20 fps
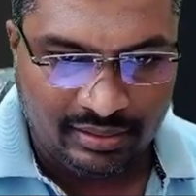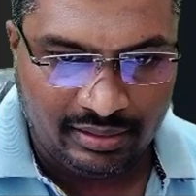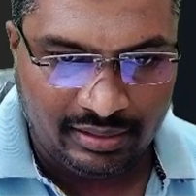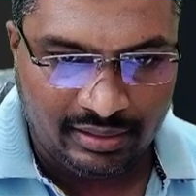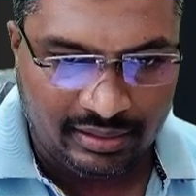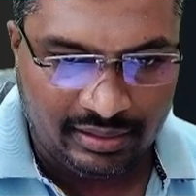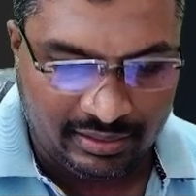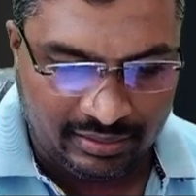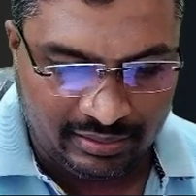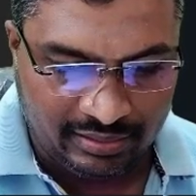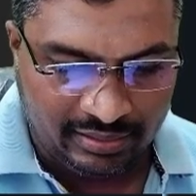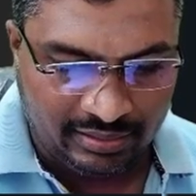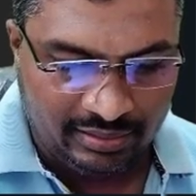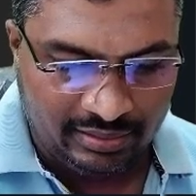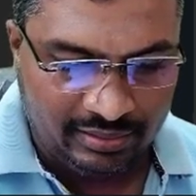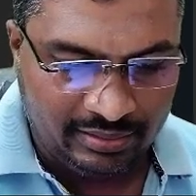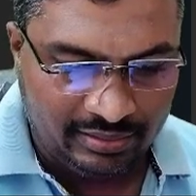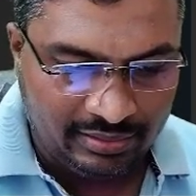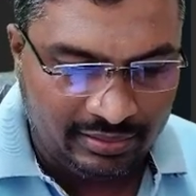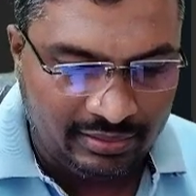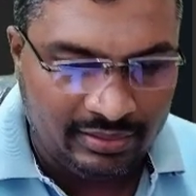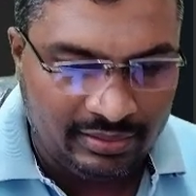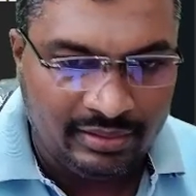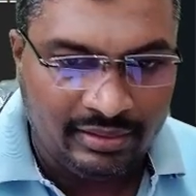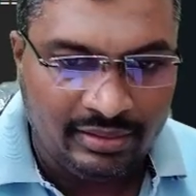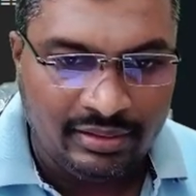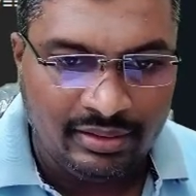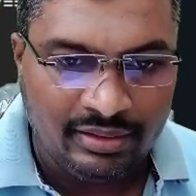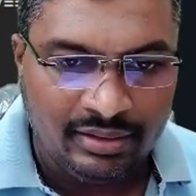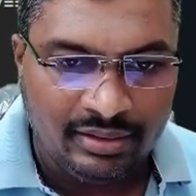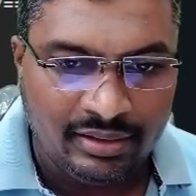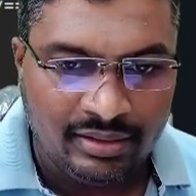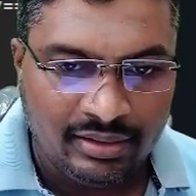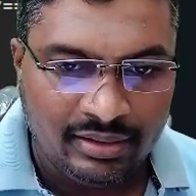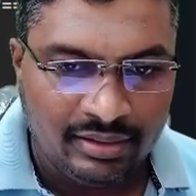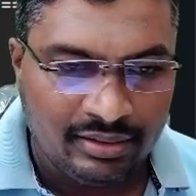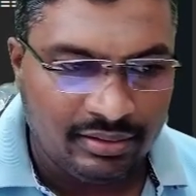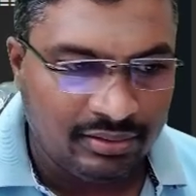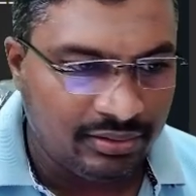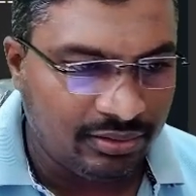And then
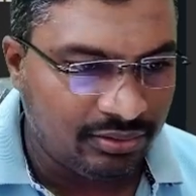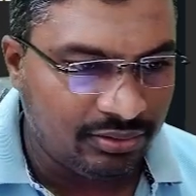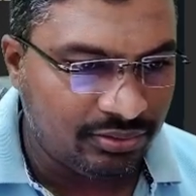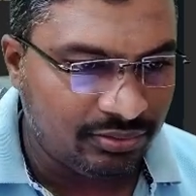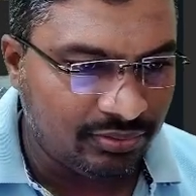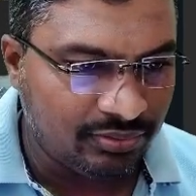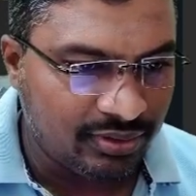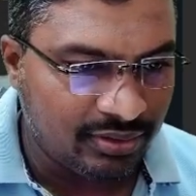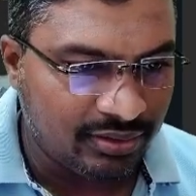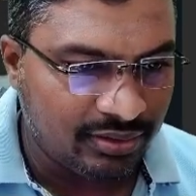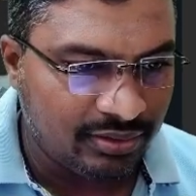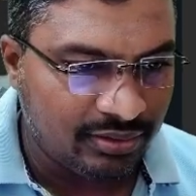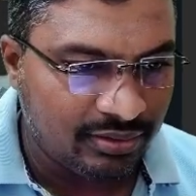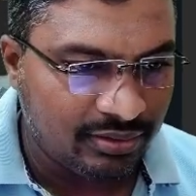this one.